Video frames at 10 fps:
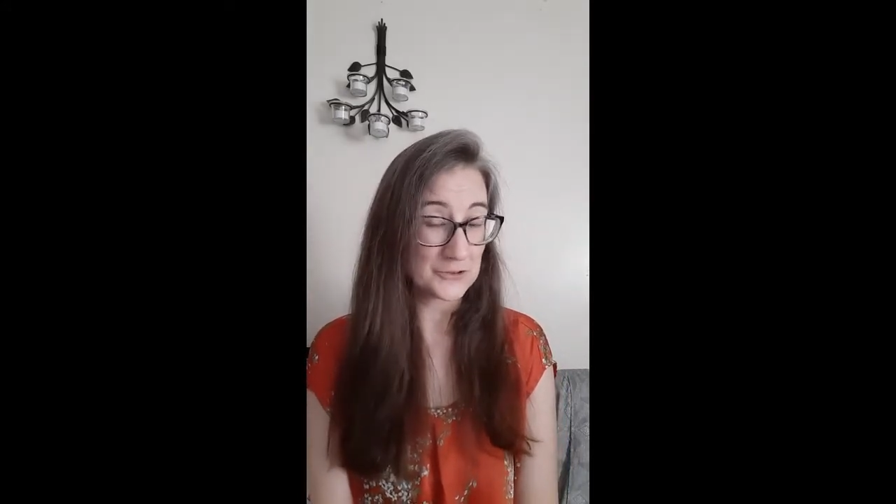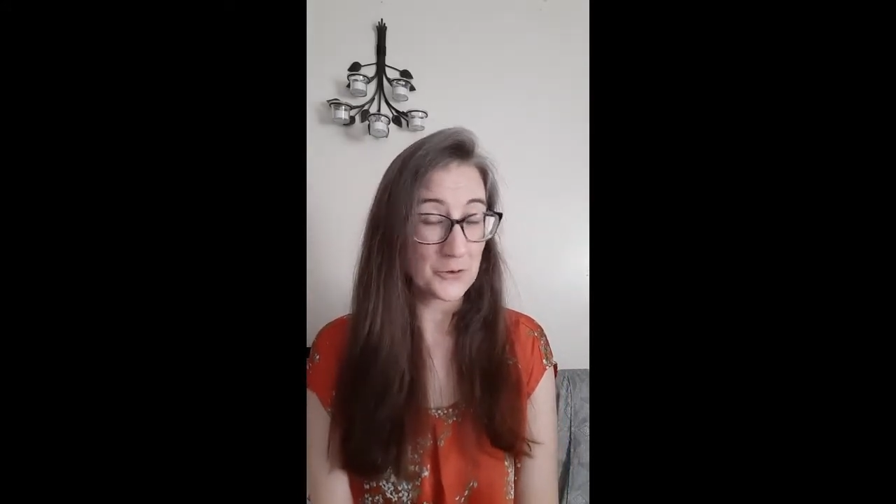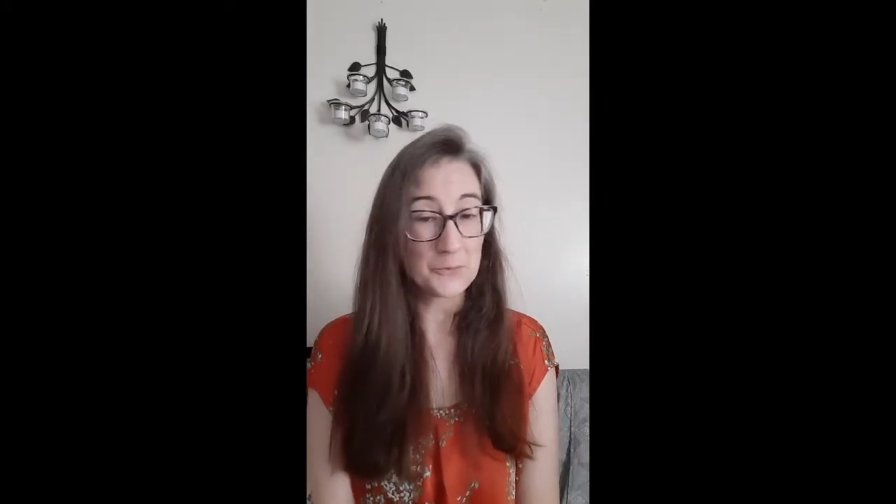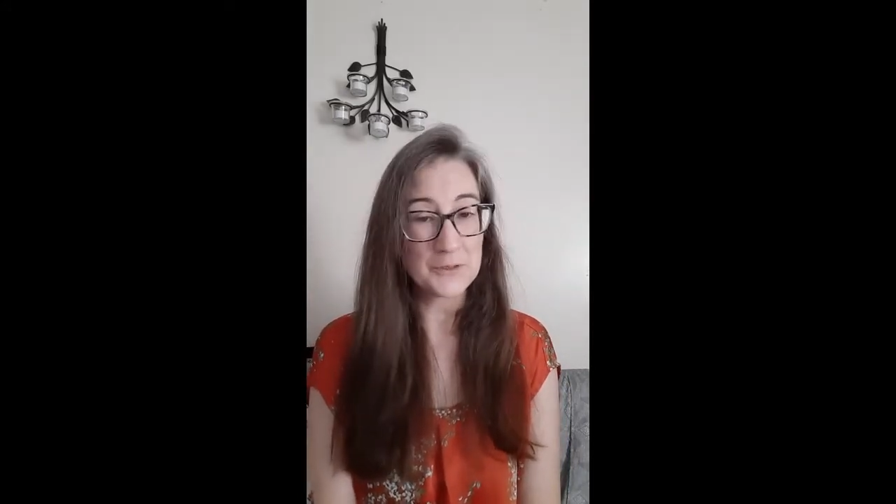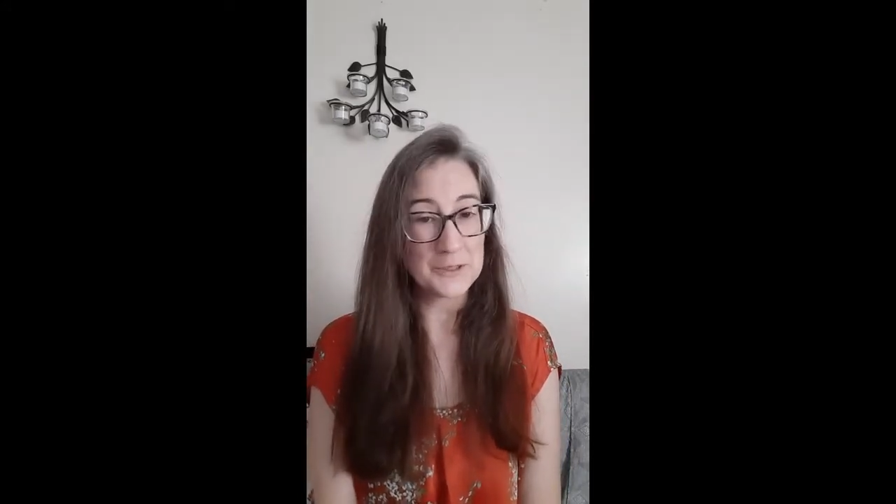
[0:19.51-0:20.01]

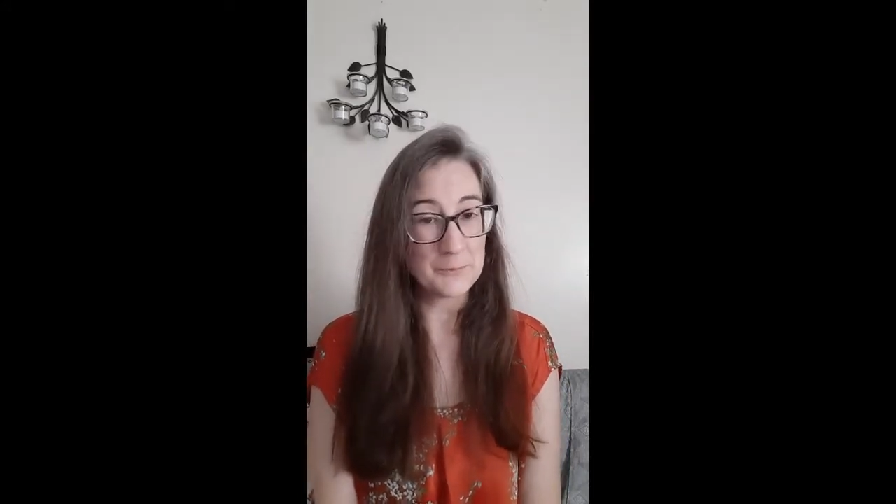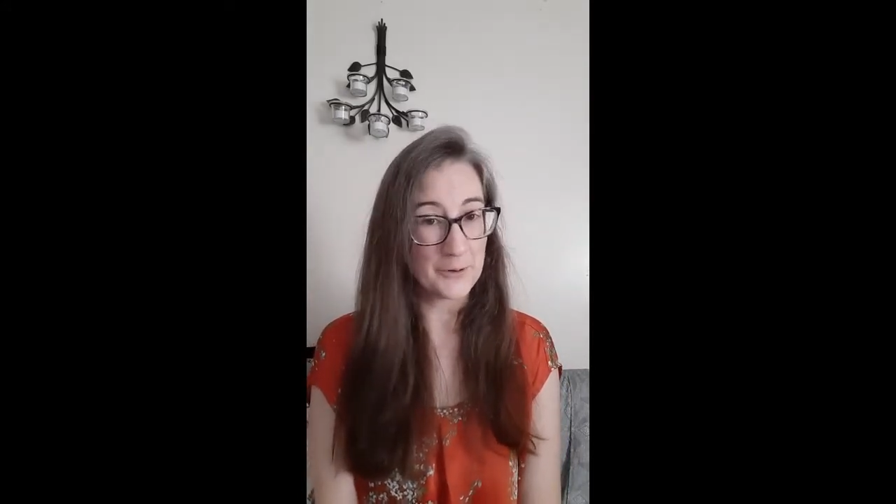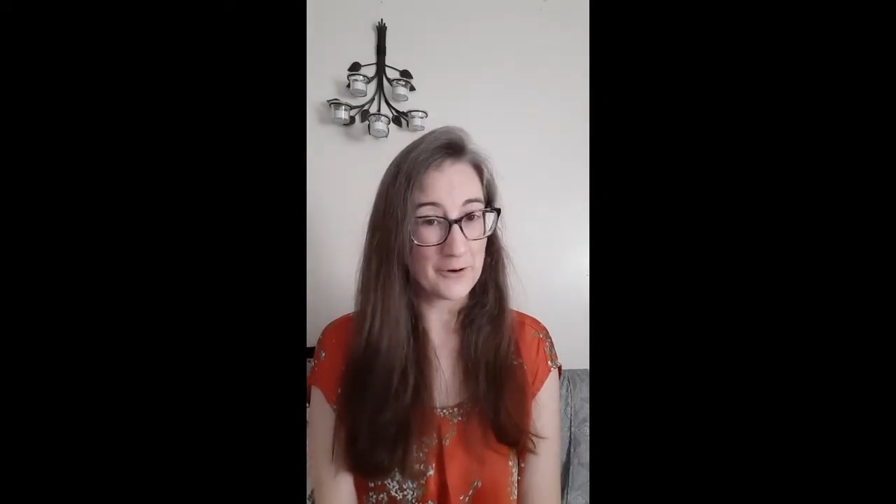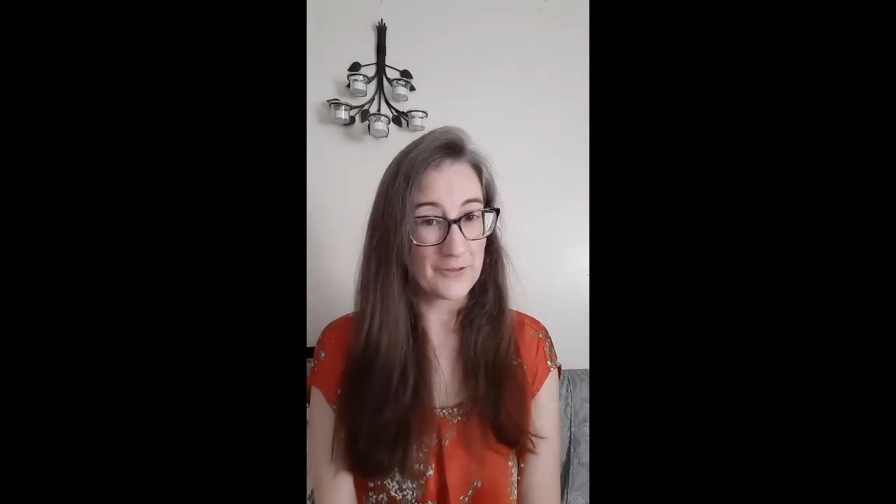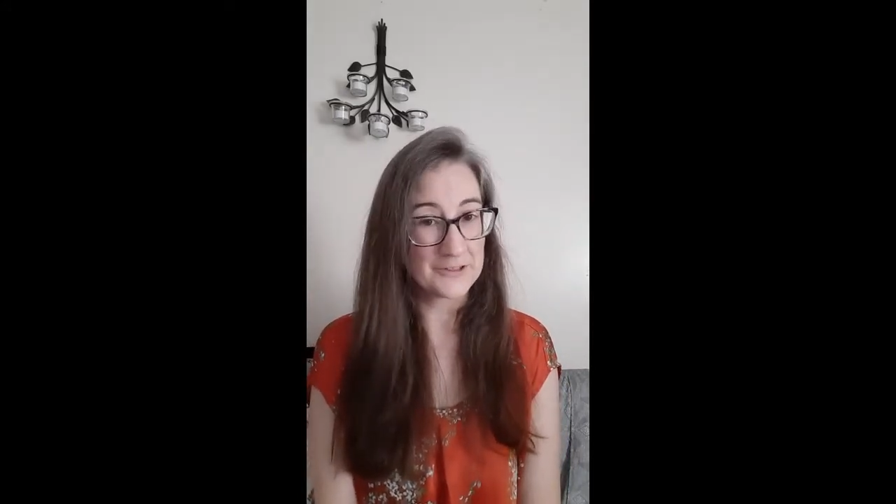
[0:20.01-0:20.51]
or read a
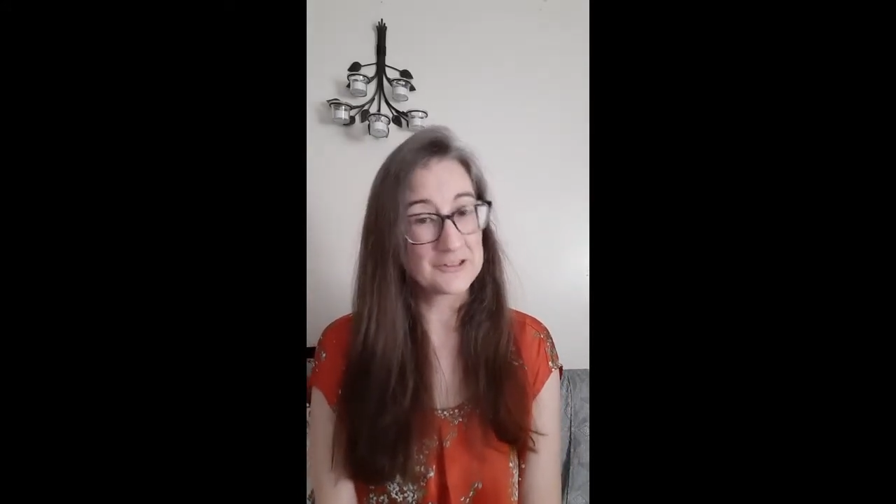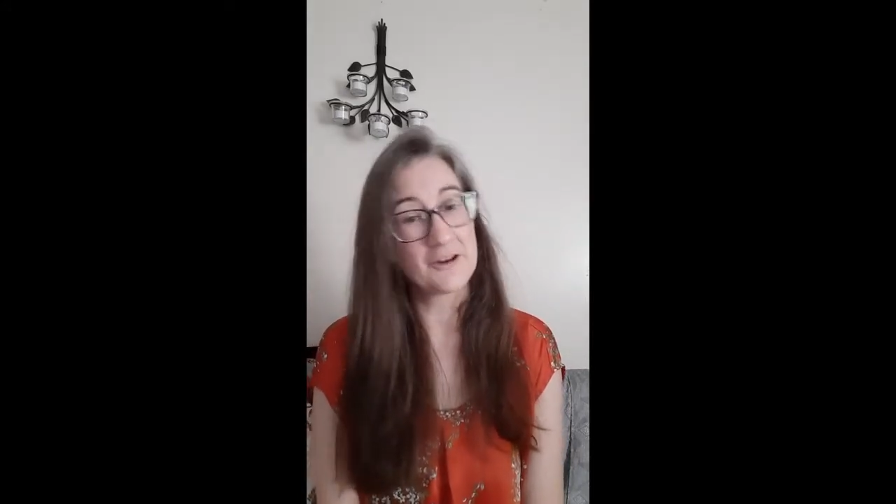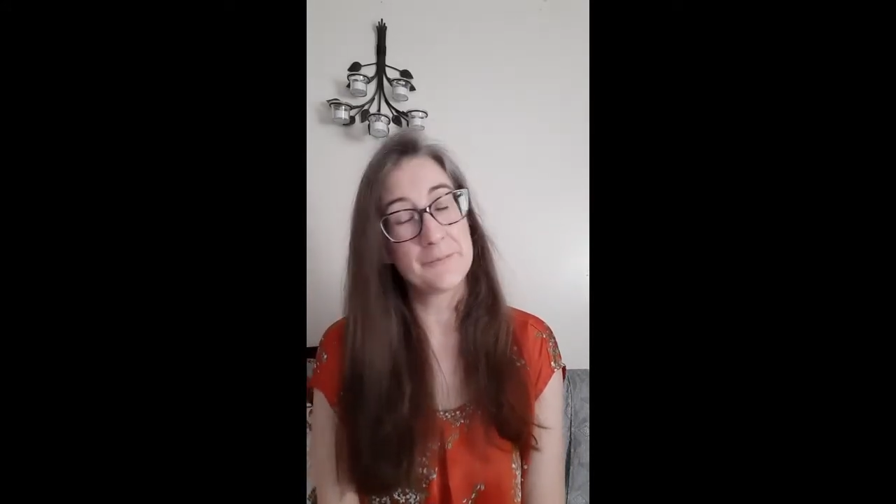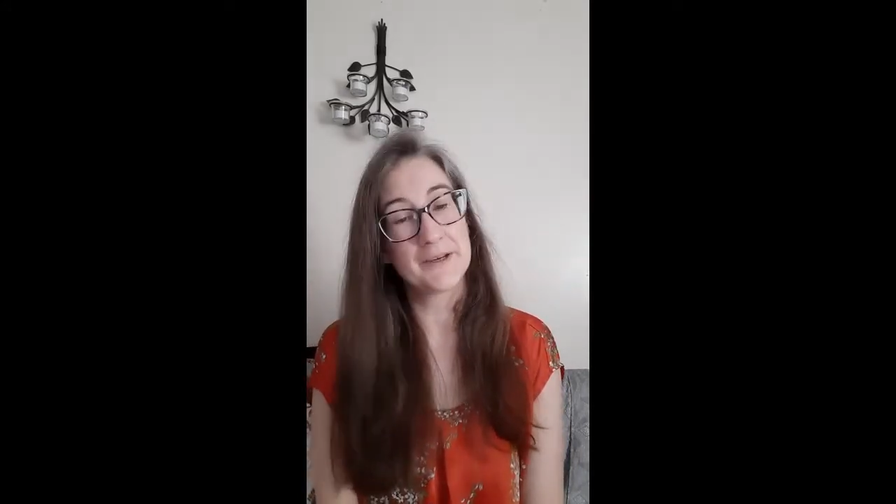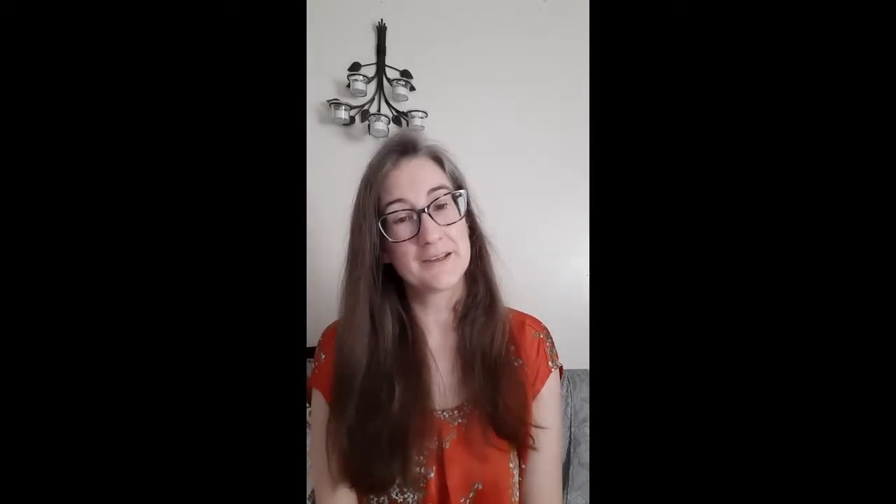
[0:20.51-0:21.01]
book on the
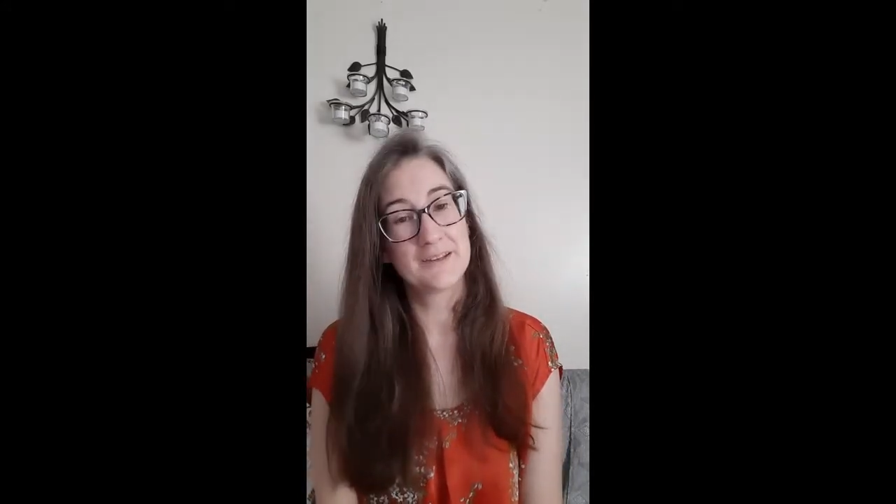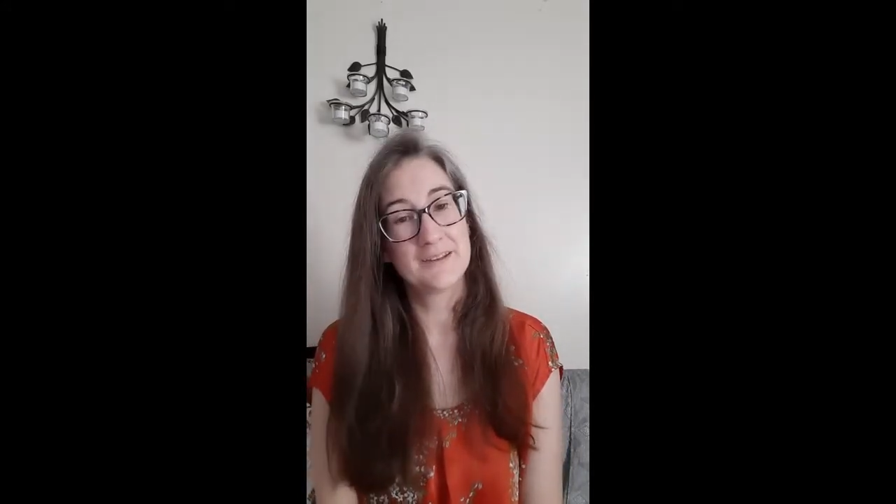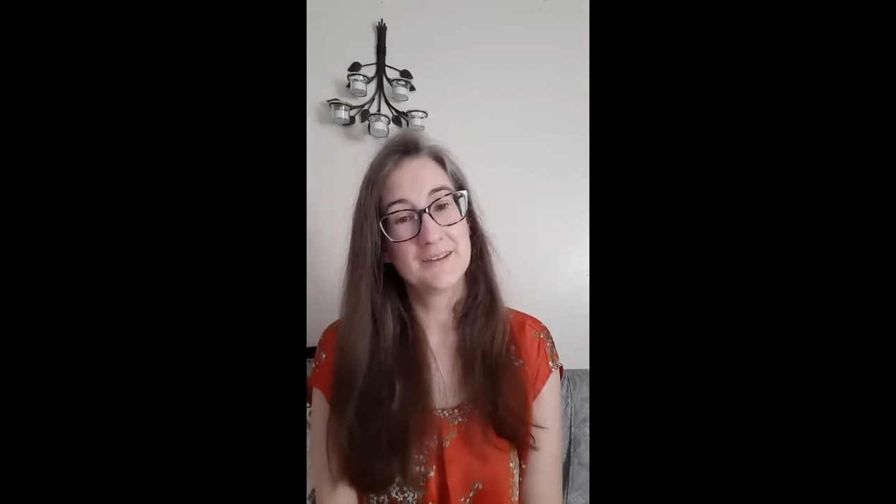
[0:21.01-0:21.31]
topic.